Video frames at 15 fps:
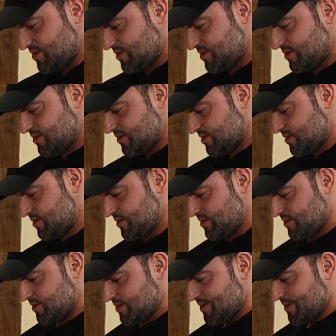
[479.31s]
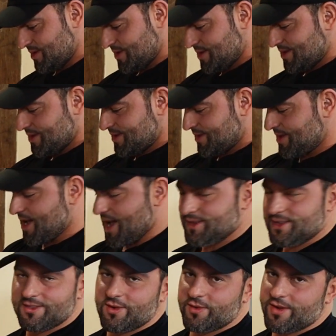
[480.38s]
Nice and classic right there. Yeah, I
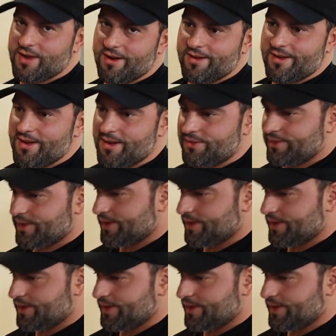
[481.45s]
just don't care enough.